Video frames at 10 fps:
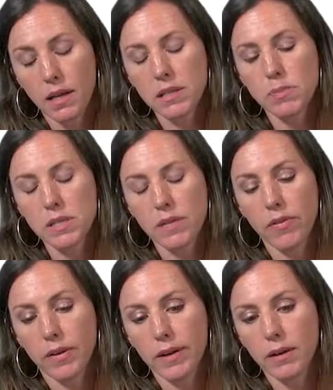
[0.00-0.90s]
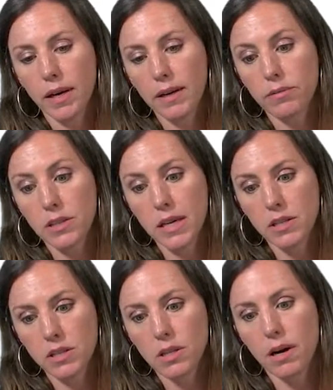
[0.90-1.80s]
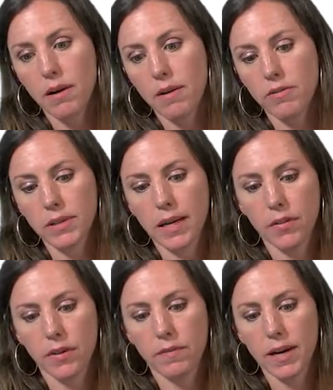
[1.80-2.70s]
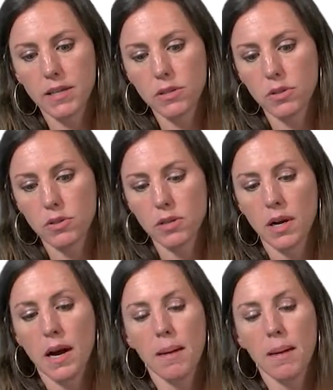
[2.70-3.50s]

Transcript: specifically kind of retention of lay health advisors